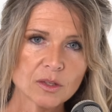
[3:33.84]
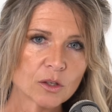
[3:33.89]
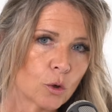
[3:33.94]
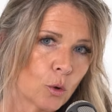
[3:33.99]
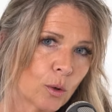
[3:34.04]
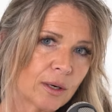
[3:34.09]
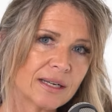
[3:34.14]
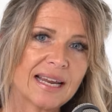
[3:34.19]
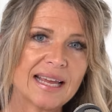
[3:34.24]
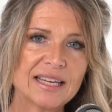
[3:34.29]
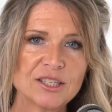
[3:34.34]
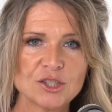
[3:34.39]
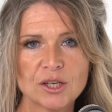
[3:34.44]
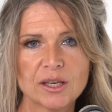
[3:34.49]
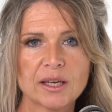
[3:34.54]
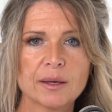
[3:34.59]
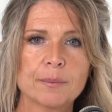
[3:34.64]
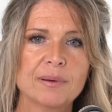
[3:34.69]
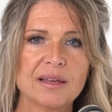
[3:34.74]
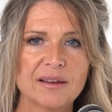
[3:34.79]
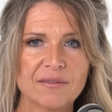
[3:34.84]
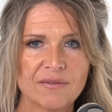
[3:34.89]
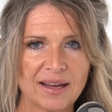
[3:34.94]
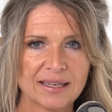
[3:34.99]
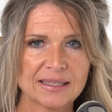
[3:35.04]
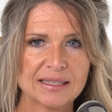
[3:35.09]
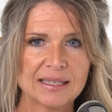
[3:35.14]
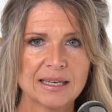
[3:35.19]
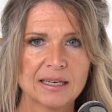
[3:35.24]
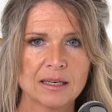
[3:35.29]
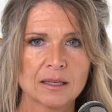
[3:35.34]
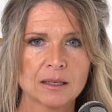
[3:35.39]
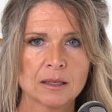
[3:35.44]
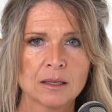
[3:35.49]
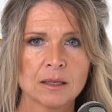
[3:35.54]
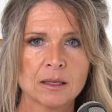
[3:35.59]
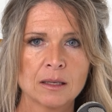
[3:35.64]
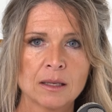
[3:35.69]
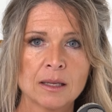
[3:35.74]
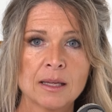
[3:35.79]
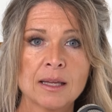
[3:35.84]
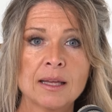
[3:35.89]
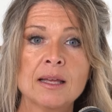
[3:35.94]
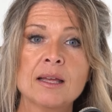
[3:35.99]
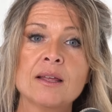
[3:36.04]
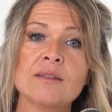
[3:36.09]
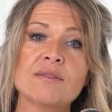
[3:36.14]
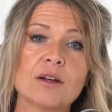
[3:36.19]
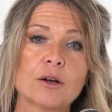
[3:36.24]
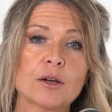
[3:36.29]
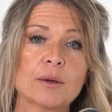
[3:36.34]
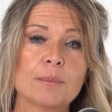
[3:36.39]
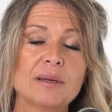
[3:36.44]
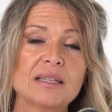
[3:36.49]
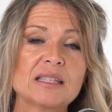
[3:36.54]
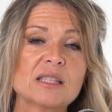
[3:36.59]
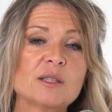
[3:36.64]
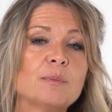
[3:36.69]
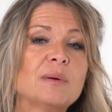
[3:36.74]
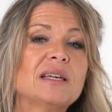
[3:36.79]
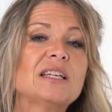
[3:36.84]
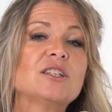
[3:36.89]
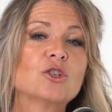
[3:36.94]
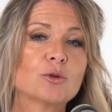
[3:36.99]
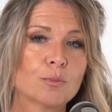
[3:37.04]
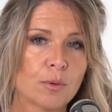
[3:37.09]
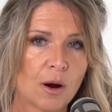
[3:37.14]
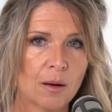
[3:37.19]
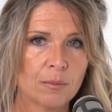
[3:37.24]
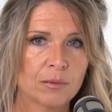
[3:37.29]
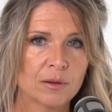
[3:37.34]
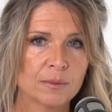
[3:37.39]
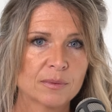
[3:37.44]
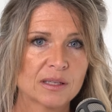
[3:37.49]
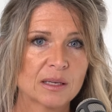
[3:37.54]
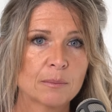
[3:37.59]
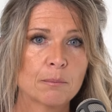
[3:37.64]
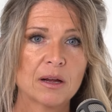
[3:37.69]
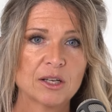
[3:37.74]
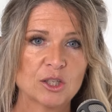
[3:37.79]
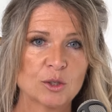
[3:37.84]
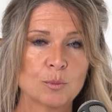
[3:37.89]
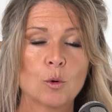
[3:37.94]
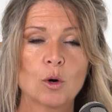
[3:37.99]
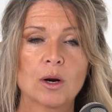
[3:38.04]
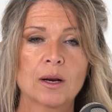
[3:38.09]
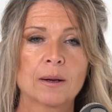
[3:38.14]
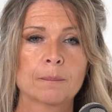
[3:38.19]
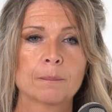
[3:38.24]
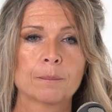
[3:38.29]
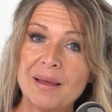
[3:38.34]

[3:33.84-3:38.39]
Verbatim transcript: Coordination can be affected. There can be speech problems and much more.